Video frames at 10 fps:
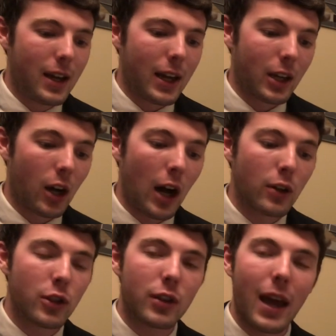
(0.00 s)
And
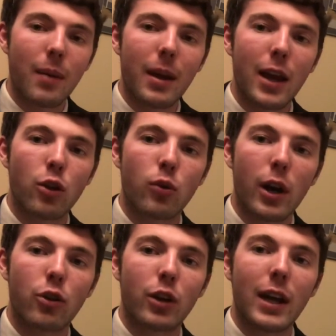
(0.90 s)
Collins came in to
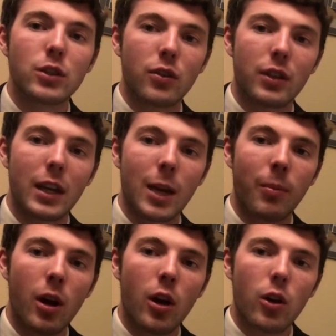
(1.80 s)
try to change the
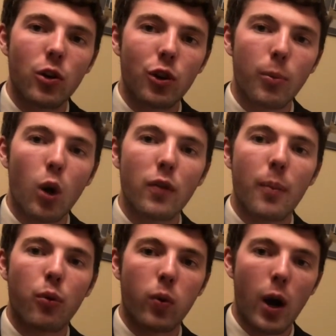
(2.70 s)
scheme to more of a
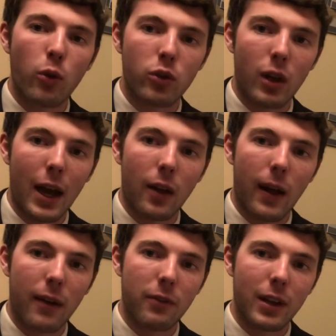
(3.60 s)
pro style
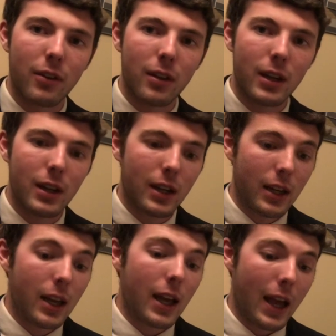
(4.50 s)
offense.
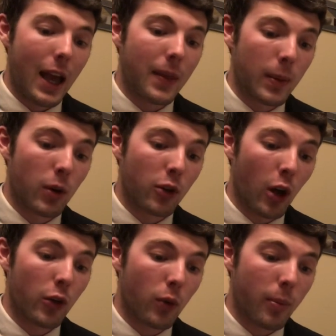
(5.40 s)
And the
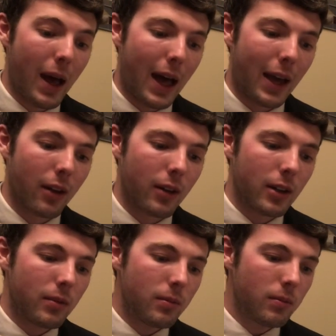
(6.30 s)
results were bad.
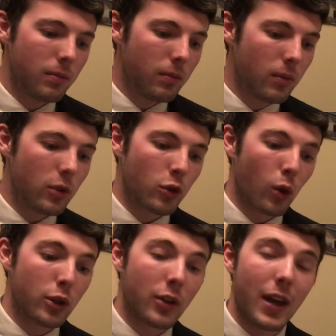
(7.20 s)

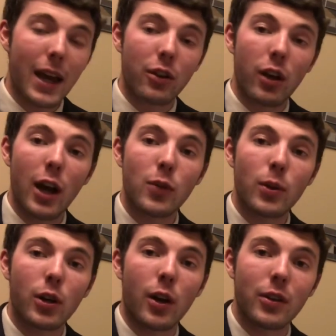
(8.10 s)
Georgia Tech does
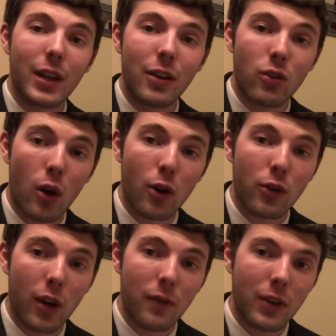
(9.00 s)
return 10
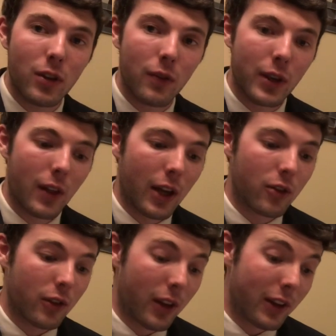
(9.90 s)
starters offensively
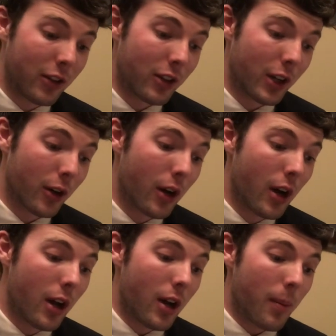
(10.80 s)
this year,
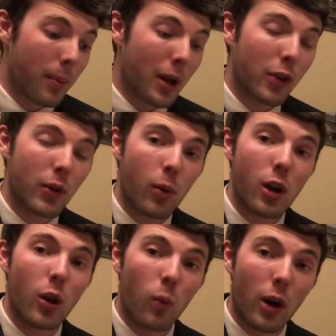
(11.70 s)
but it's from one
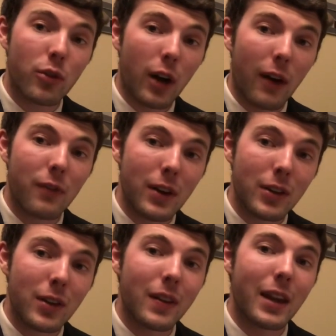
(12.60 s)
of the worst
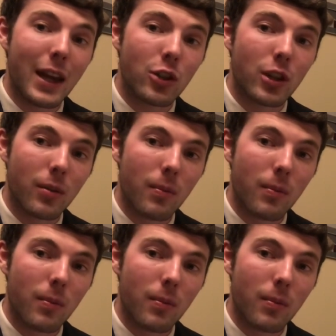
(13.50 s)
offenses in the nation.